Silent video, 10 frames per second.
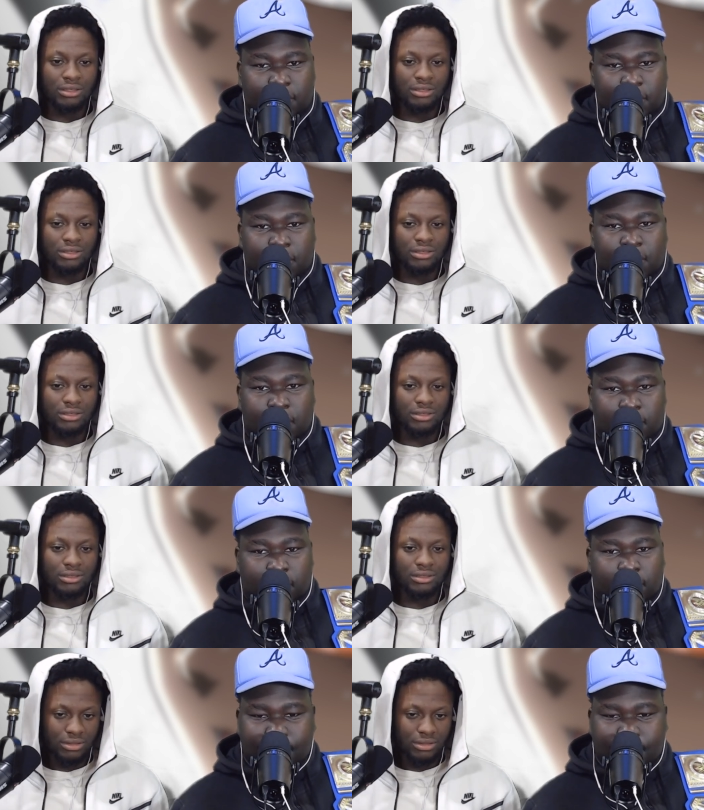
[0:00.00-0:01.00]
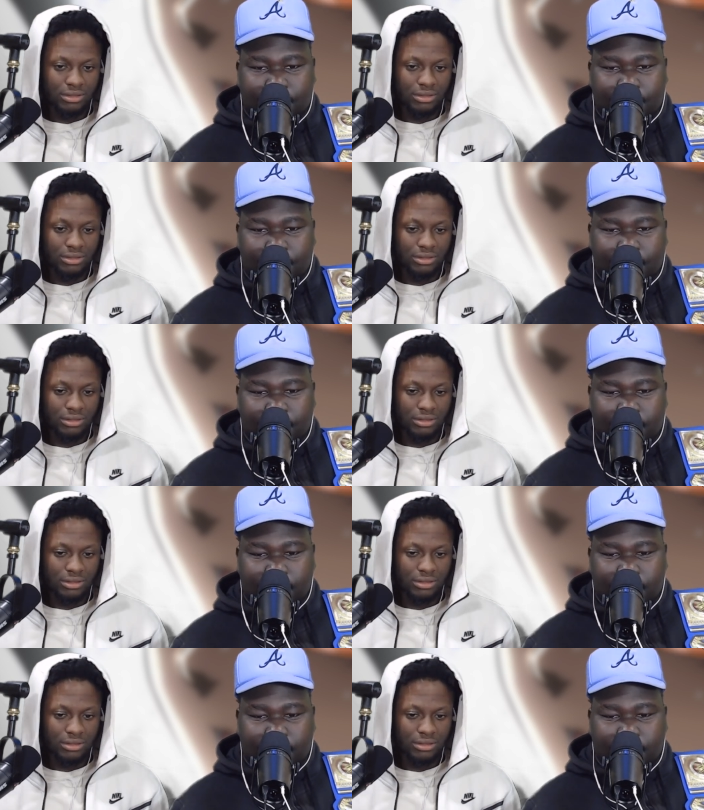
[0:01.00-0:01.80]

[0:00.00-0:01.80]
Nobody speaks.